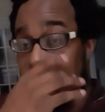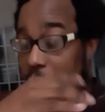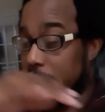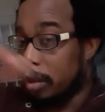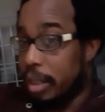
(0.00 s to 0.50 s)

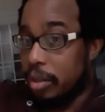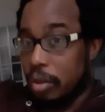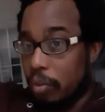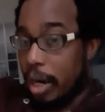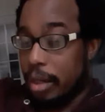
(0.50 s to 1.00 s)
I could list
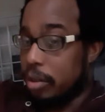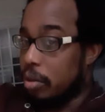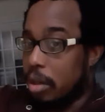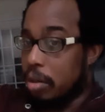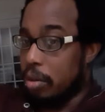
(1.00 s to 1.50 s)
the roster
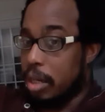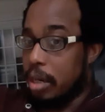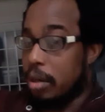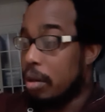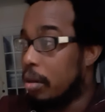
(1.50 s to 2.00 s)
all
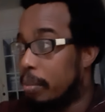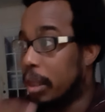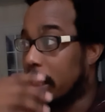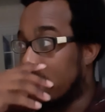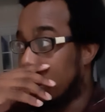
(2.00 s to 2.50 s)
day,
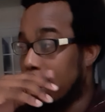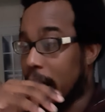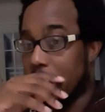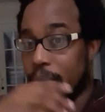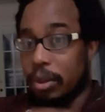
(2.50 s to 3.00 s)
but, like,
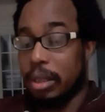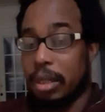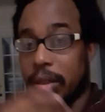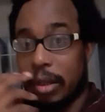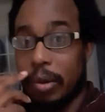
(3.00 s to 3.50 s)
I would
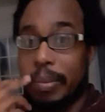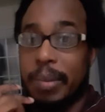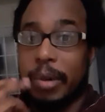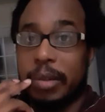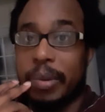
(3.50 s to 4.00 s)
just, it would be
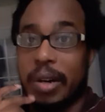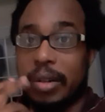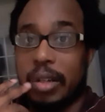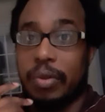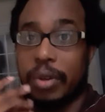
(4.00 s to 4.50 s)
much better
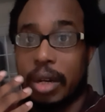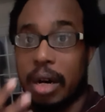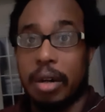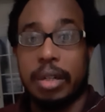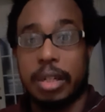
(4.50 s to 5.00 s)
just for
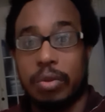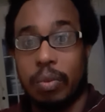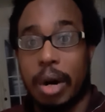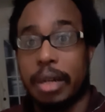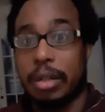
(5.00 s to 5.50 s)
y'all to just
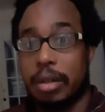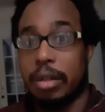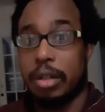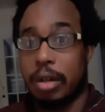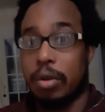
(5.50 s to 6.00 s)
watch the
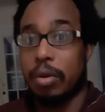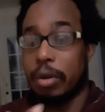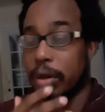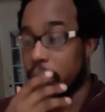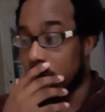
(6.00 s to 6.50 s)
show
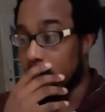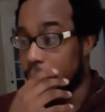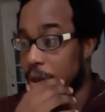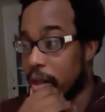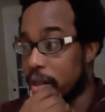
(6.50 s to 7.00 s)
on your own,
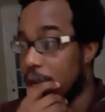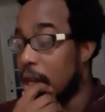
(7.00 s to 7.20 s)
because,